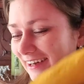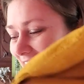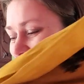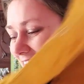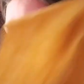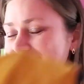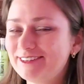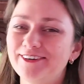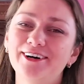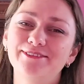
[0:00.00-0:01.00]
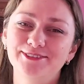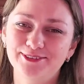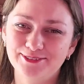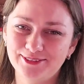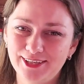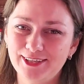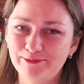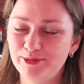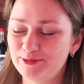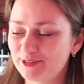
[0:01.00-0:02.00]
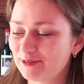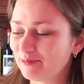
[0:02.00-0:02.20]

So I keep using